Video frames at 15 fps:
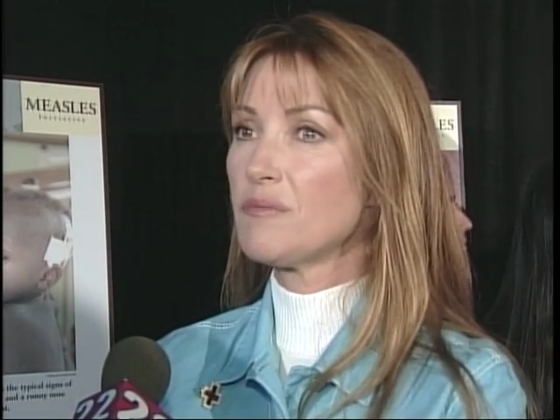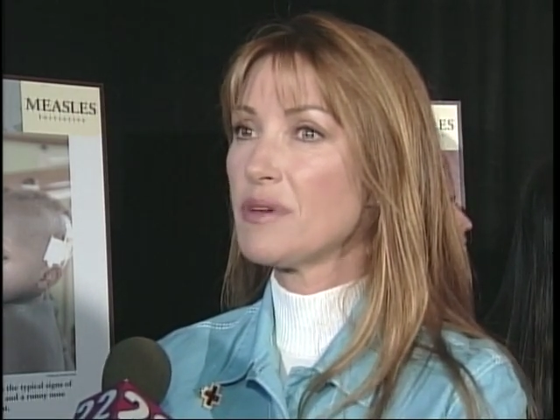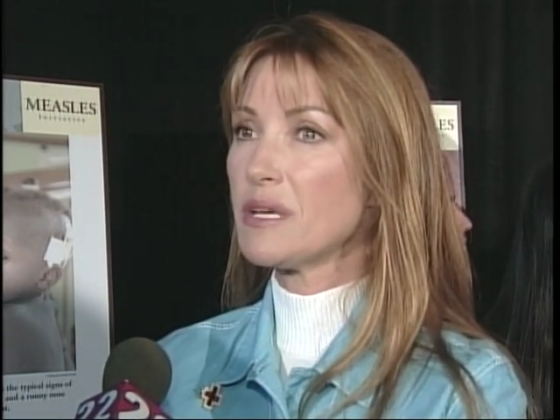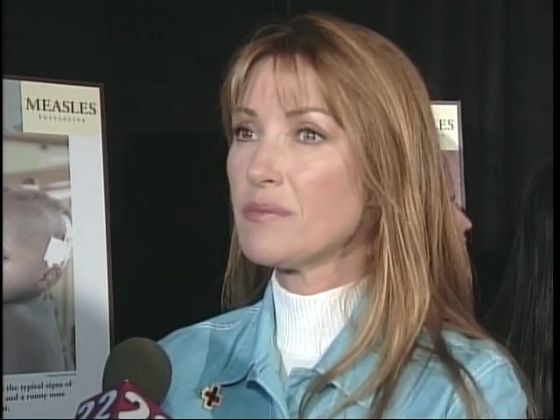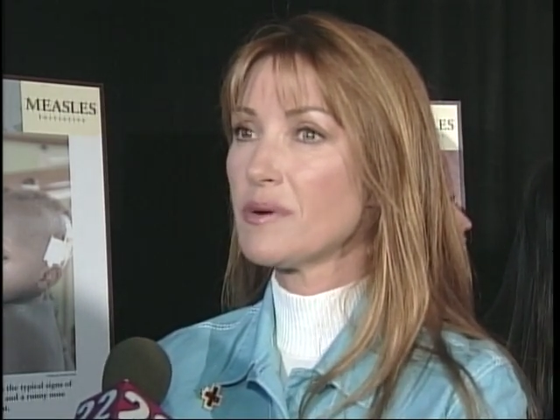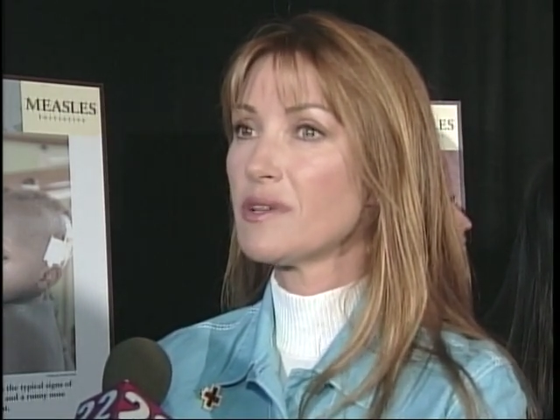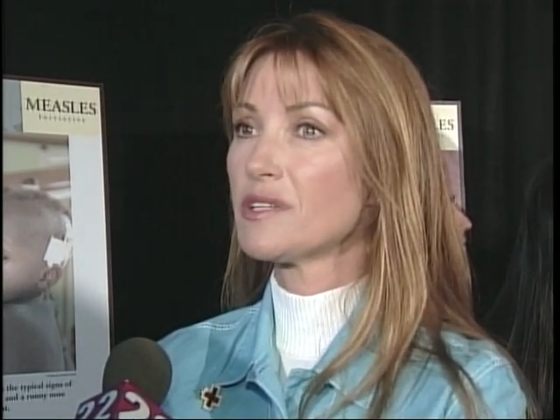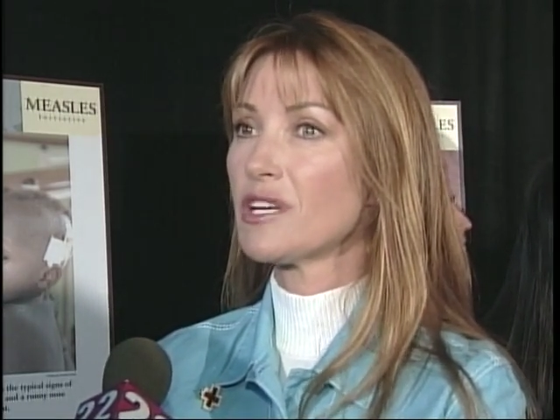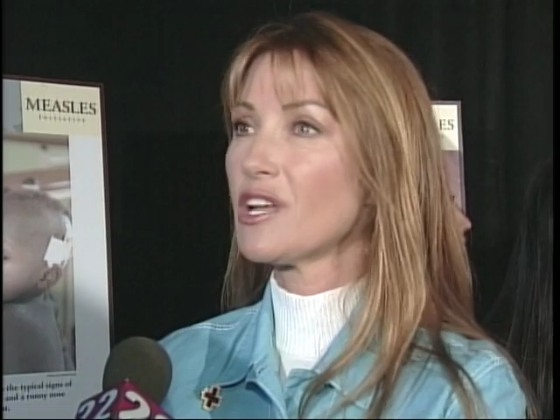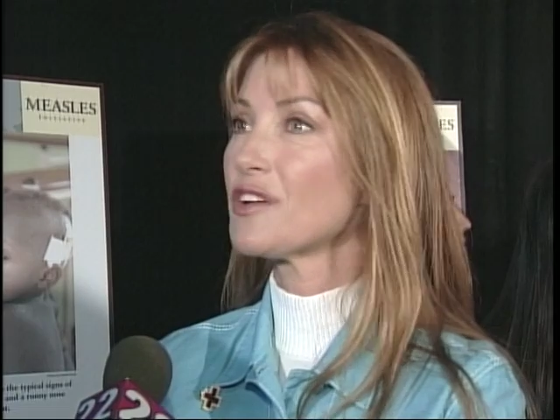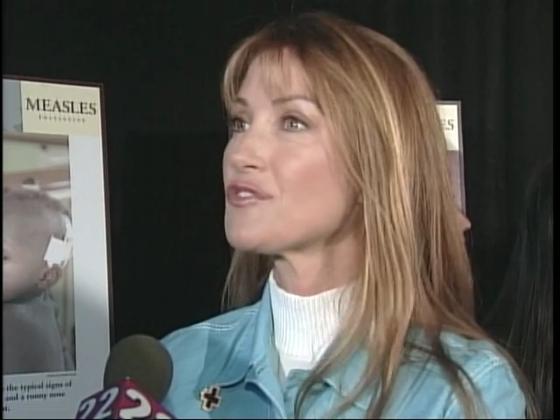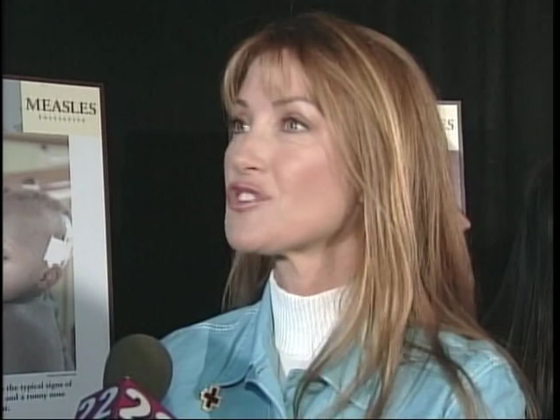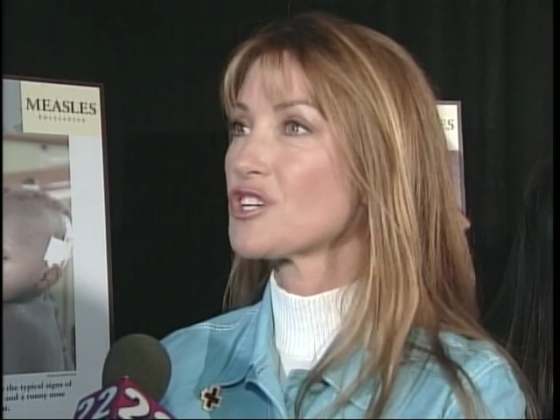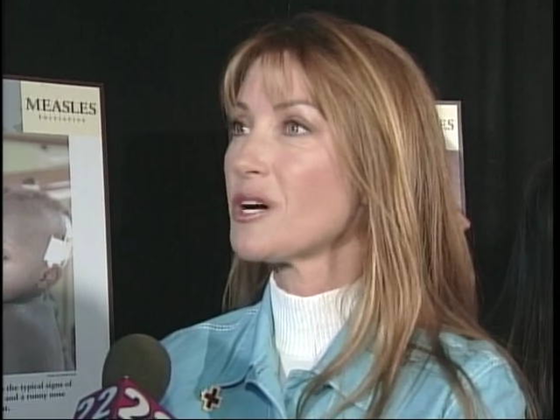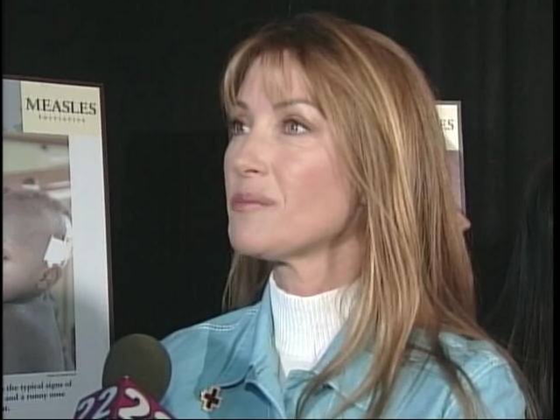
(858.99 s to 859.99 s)
people in a
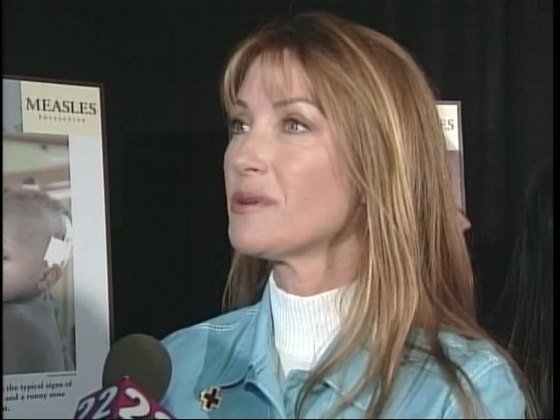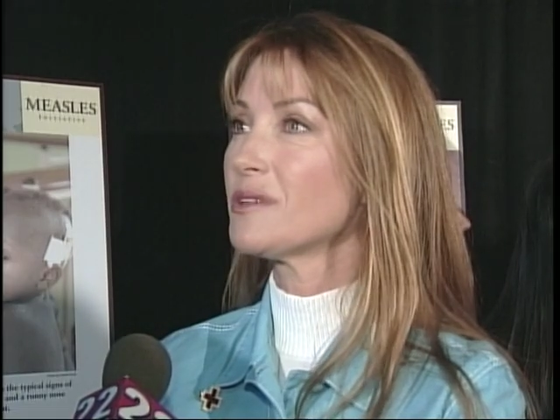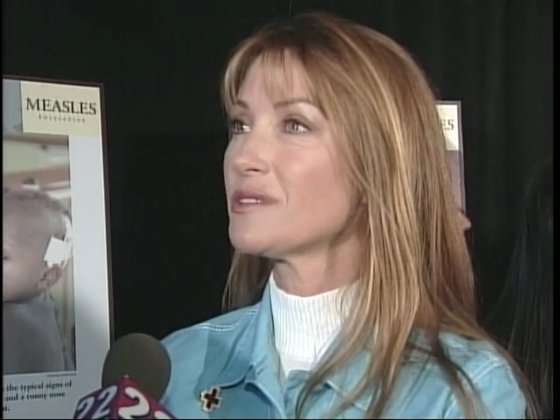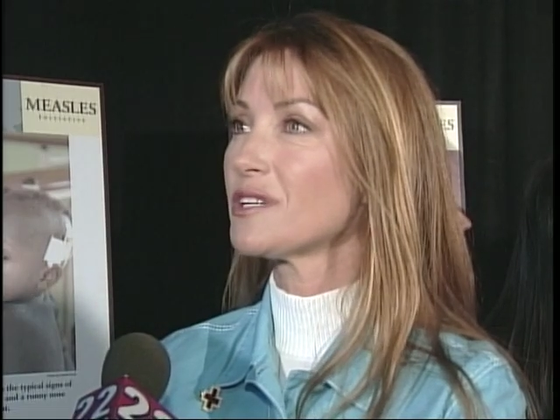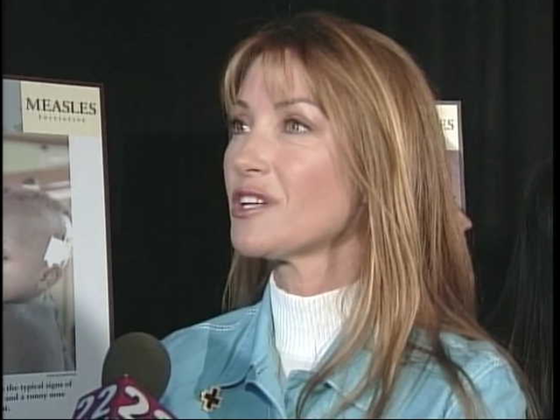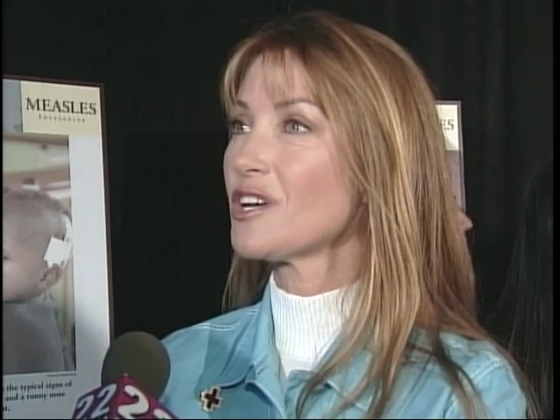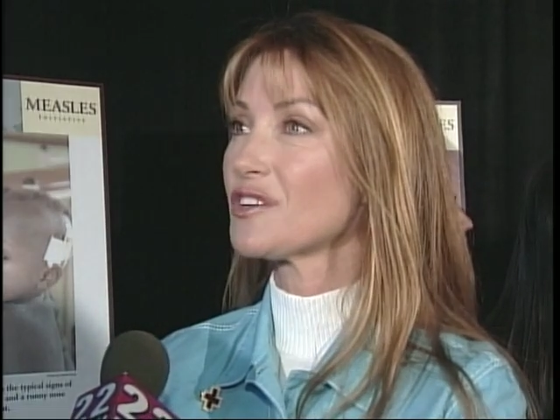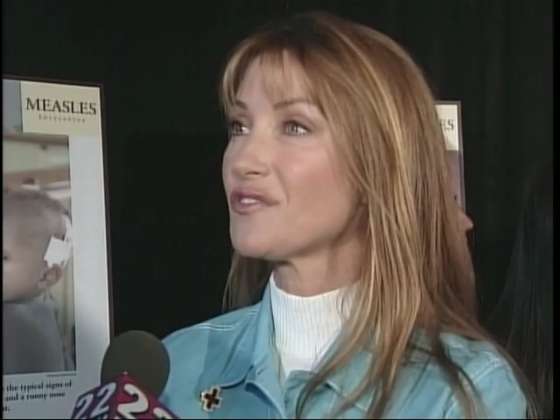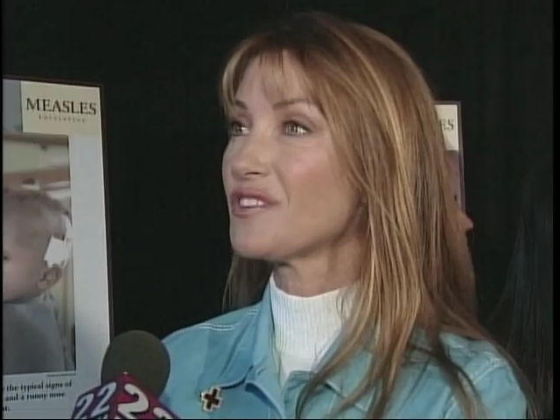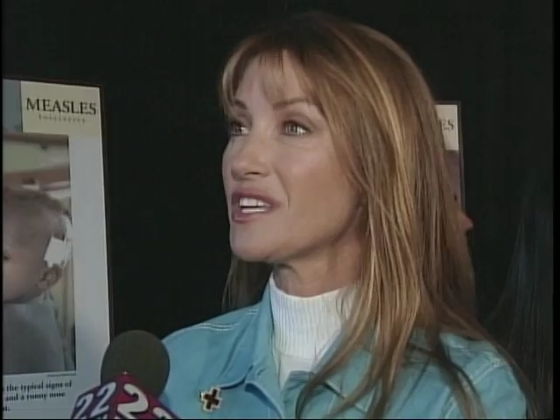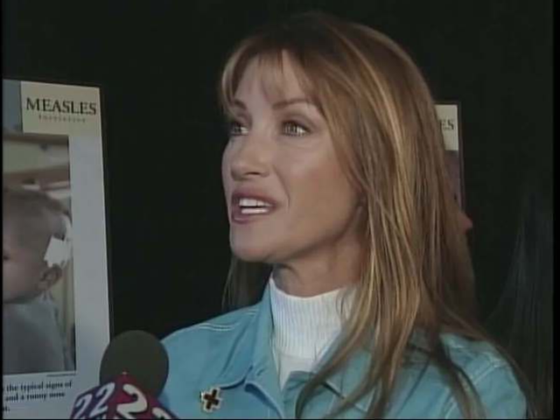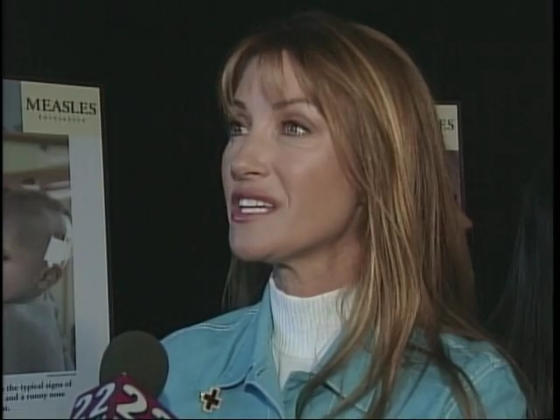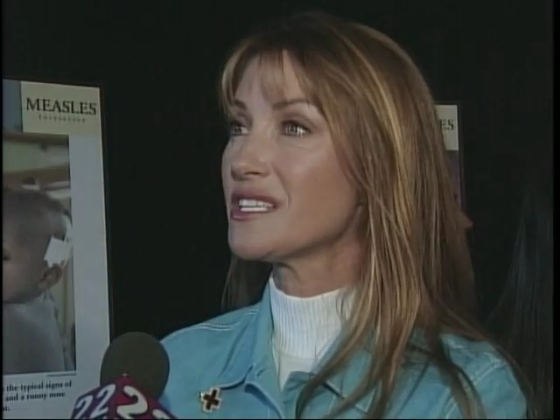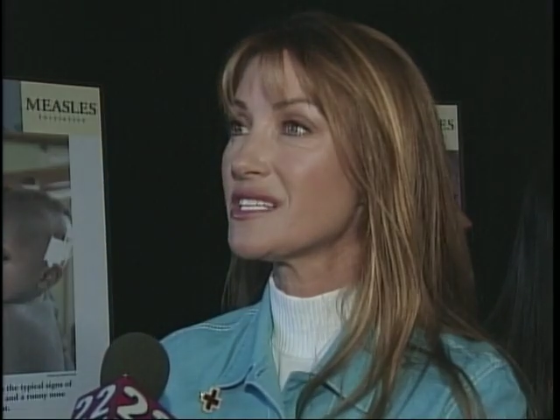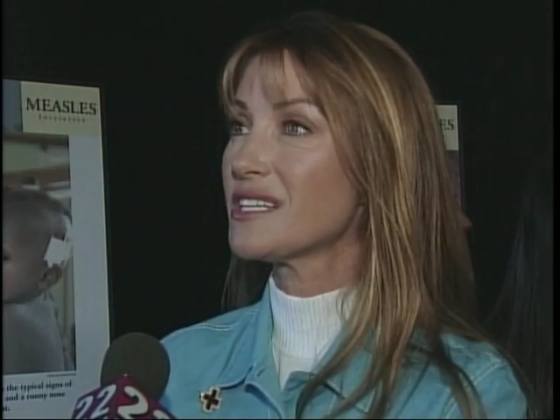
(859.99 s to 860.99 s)
lot of trouble and a lot of
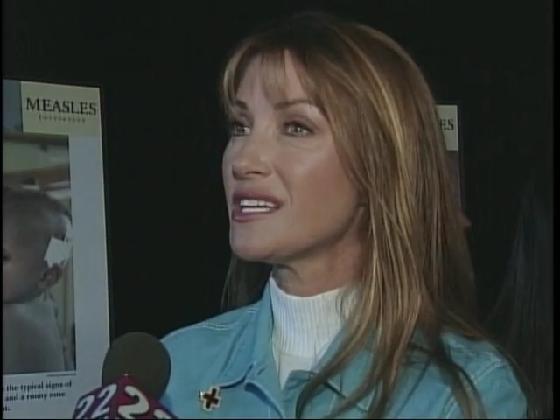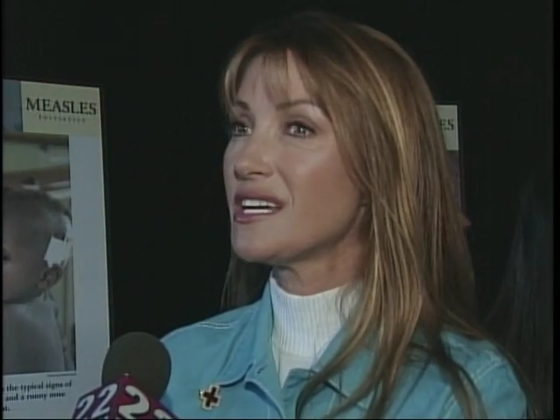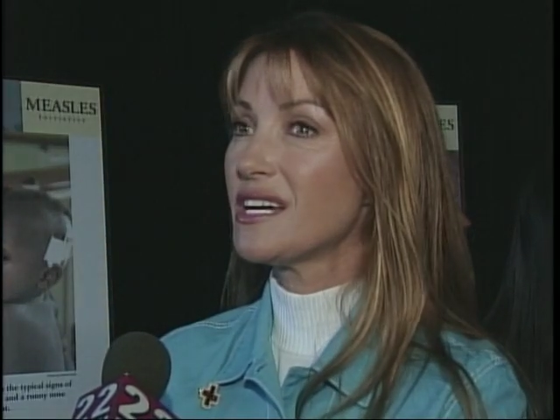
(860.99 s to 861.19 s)
need.